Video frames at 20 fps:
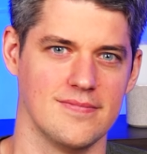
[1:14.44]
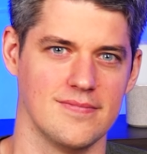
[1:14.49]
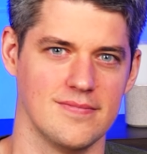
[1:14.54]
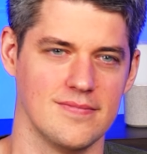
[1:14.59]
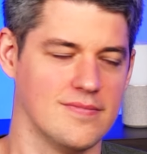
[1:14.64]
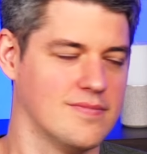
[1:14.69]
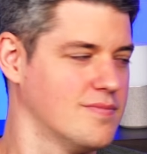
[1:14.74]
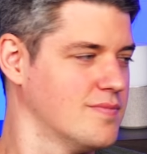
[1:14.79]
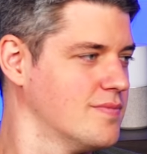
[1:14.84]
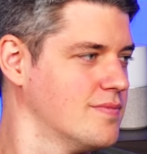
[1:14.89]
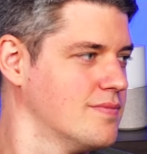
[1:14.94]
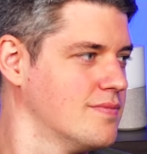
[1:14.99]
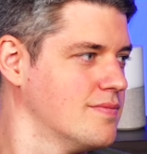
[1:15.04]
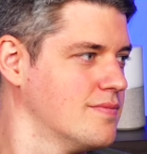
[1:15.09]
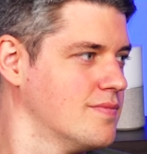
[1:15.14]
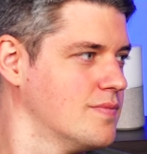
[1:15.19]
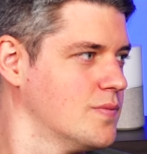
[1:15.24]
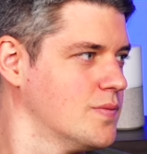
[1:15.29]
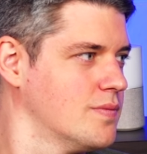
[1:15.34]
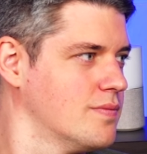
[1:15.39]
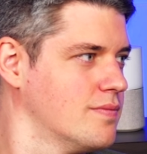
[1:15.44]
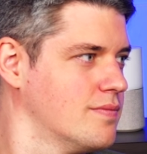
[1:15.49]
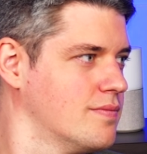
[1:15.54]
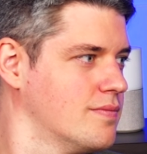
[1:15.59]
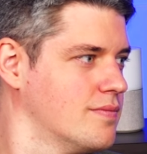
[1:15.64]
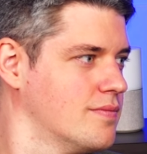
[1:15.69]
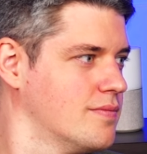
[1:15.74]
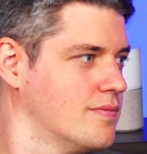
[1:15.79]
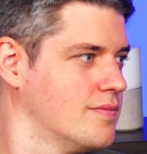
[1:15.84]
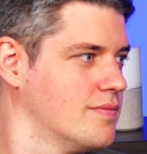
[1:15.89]

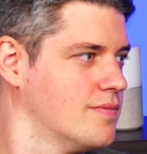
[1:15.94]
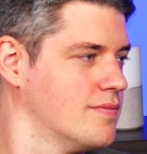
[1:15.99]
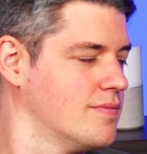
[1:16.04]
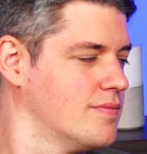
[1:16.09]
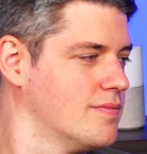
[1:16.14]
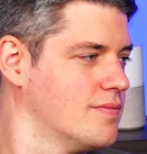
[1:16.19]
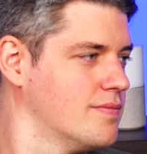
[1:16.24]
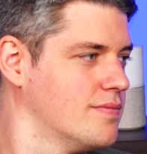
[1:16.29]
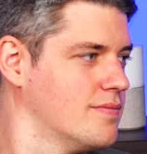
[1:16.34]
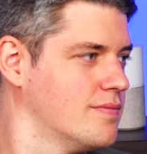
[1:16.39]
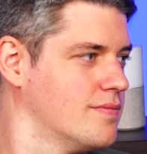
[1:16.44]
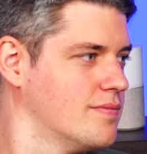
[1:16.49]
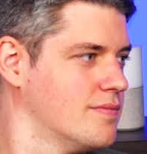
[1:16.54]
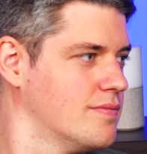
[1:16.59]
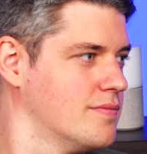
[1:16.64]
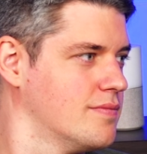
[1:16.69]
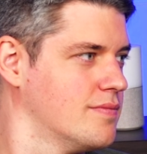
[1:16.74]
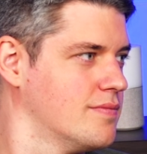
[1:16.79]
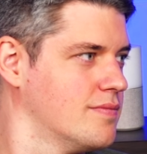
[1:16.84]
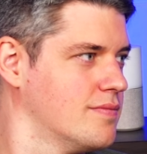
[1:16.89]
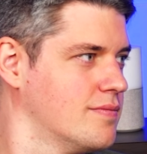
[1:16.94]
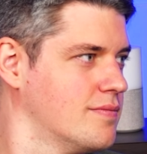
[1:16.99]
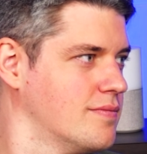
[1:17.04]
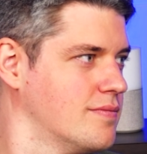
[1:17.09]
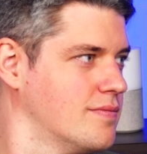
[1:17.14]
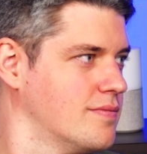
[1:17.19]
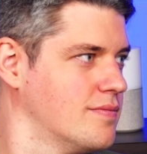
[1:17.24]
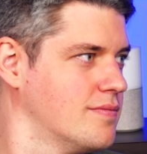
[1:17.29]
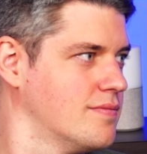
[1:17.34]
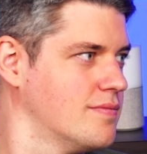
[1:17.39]

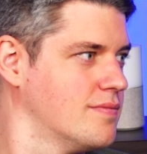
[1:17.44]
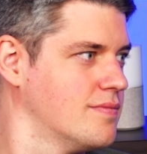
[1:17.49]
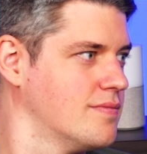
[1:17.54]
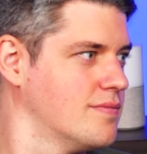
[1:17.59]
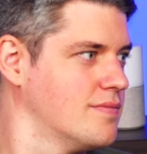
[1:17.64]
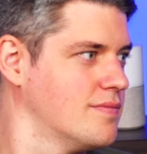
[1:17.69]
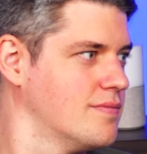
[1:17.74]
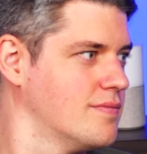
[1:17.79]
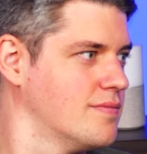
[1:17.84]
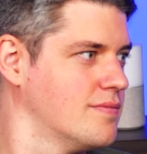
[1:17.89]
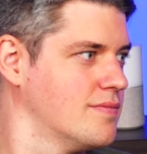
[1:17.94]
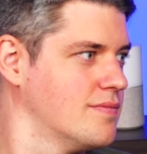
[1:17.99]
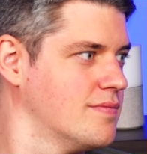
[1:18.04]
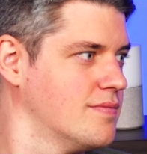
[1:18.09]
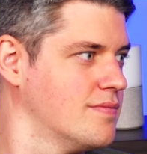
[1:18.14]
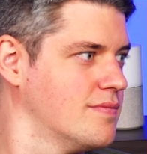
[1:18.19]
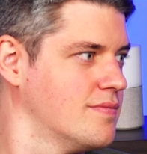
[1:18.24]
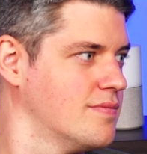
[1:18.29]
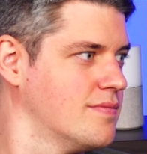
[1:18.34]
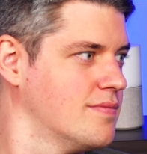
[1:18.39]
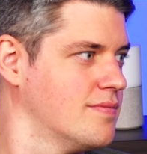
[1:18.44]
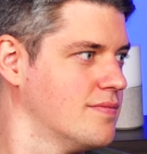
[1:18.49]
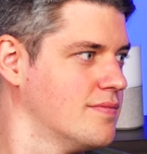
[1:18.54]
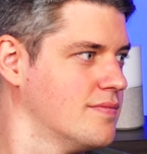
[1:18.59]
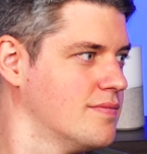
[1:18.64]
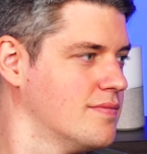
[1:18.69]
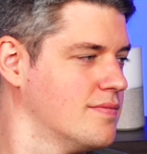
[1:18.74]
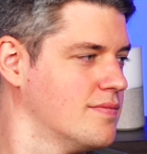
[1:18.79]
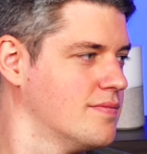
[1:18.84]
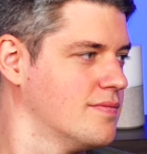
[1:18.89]

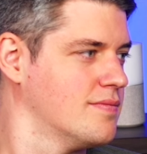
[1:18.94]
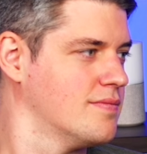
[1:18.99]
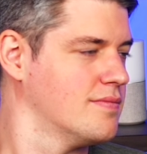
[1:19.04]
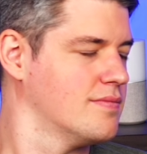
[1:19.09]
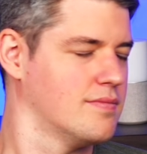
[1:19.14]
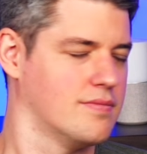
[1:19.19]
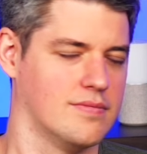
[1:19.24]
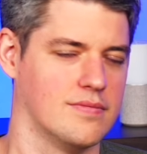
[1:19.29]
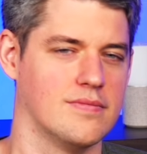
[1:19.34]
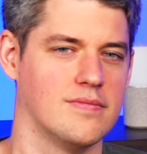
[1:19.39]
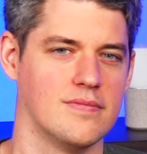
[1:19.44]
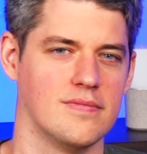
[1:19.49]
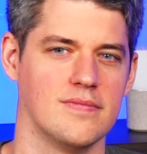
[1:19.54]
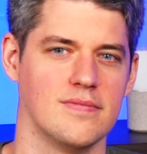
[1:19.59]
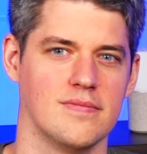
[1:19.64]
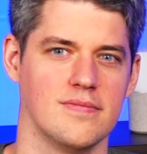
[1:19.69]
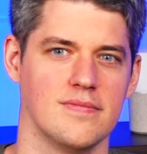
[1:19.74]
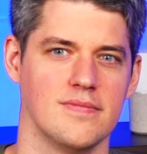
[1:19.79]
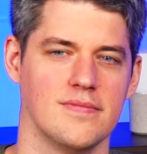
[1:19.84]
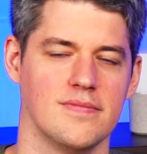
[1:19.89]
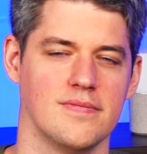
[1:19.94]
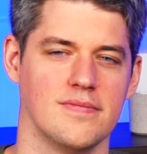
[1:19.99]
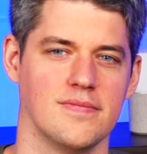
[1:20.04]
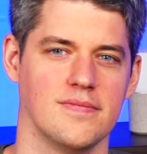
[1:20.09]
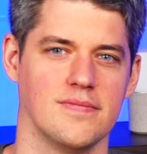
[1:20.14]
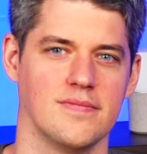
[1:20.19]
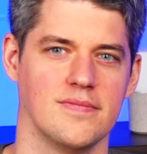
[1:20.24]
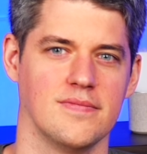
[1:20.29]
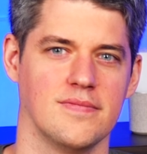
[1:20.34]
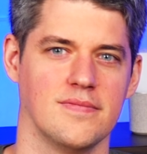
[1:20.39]

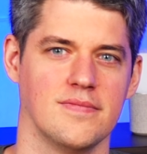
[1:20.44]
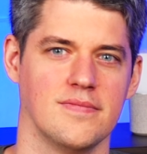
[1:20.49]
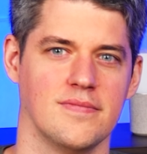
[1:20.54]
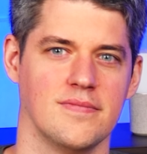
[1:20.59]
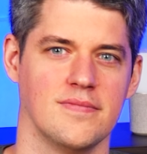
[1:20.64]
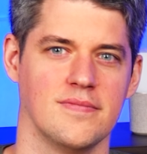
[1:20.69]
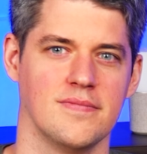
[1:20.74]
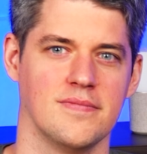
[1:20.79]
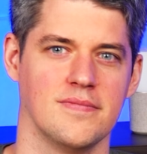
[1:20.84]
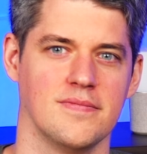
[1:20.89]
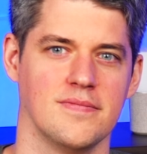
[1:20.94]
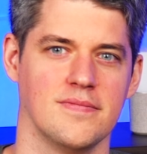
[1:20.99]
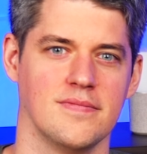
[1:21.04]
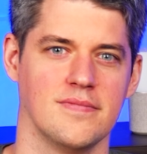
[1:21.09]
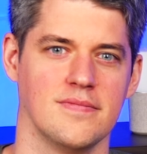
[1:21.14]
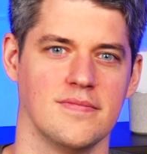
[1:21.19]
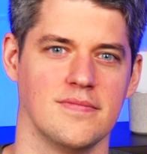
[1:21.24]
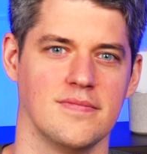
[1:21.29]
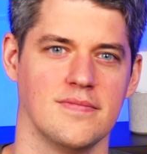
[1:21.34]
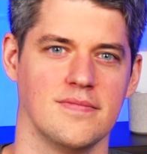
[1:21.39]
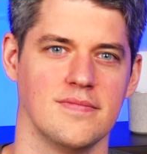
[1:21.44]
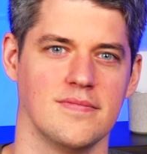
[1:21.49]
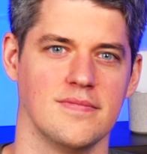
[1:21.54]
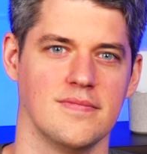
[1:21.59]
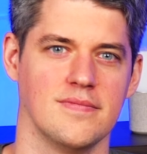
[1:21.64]
This person isn't speaking.